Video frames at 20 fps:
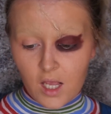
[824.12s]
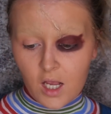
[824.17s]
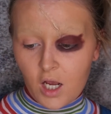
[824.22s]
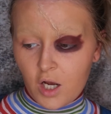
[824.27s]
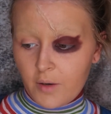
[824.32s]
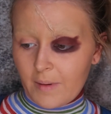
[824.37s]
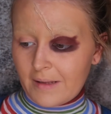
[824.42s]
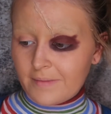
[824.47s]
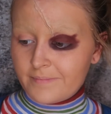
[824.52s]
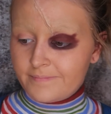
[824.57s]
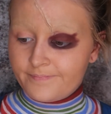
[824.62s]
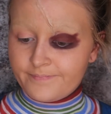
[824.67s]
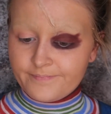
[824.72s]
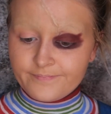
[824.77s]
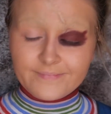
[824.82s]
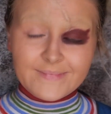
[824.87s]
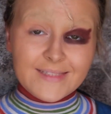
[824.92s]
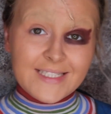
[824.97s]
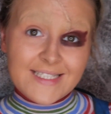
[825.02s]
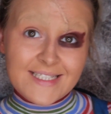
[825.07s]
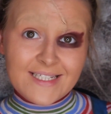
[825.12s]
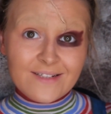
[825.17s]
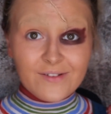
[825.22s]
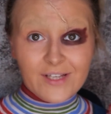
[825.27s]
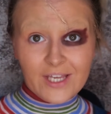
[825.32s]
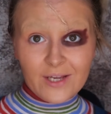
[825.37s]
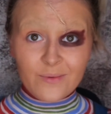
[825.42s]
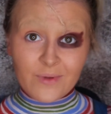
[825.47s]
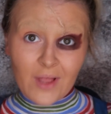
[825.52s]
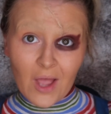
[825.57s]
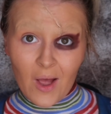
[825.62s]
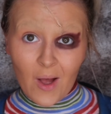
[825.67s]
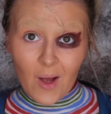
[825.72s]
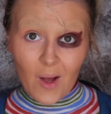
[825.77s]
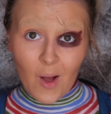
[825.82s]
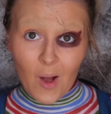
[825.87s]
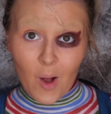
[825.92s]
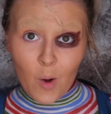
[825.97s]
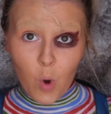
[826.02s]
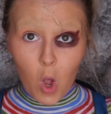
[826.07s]
Oh well, still cute
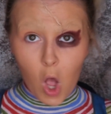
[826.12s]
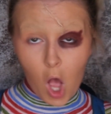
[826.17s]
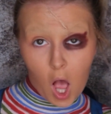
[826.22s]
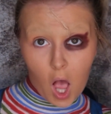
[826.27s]
though.